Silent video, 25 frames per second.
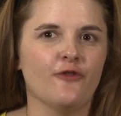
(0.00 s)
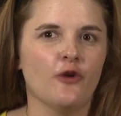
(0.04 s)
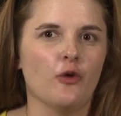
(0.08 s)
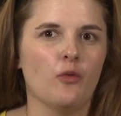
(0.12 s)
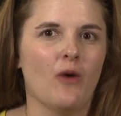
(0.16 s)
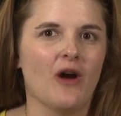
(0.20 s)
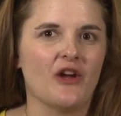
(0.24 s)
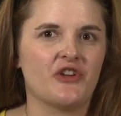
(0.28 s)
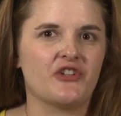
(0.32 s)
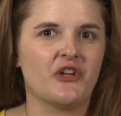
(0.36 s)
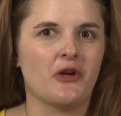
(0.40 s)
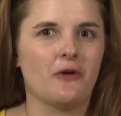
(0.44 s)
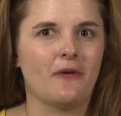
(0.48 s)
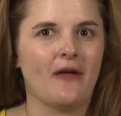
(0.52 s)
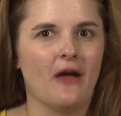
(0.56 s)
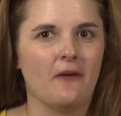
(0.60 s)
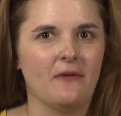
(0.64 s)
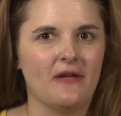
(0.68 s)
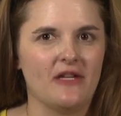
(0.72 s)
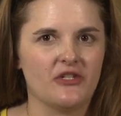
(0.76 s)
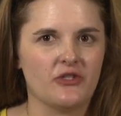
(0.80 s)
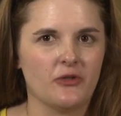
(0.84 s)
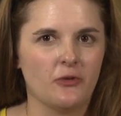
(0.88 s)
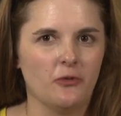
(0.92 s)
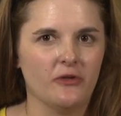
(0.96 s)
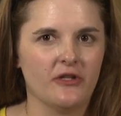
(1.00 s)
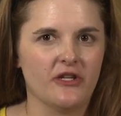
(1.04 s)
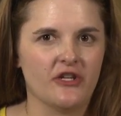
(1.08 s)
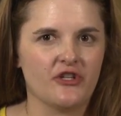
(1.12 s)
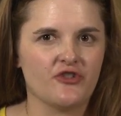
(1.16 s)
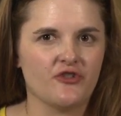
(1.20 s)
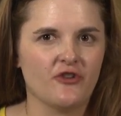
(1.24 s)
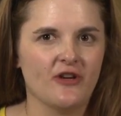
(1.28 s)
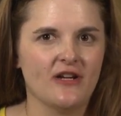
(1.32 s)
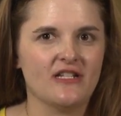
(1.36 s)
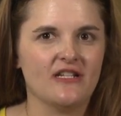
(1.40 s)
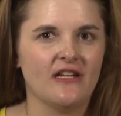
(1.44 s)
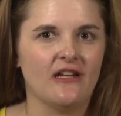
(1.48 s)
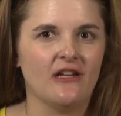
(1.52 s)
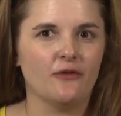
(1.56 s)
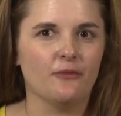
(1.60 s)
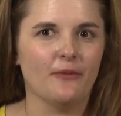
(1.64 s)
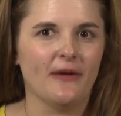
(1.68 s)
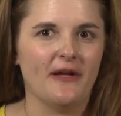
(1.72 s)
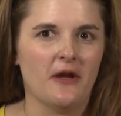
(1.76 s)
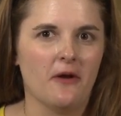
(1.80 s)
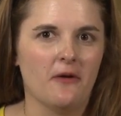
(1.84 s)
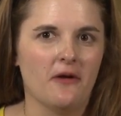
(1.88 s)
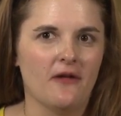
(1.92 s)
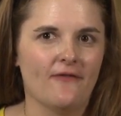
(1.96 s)
for Washoe County School District in
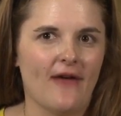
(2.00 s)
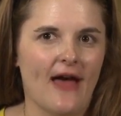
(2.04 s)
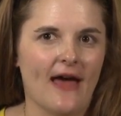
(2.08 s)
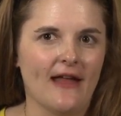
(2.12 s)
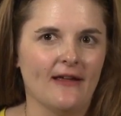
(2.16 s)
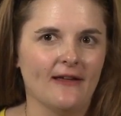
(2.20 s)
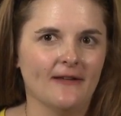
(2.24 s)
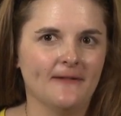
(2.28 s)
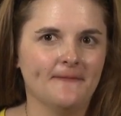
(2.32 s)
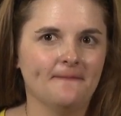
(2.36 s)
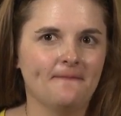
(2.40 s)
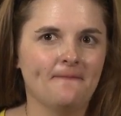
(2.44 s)
Reno, Nevada.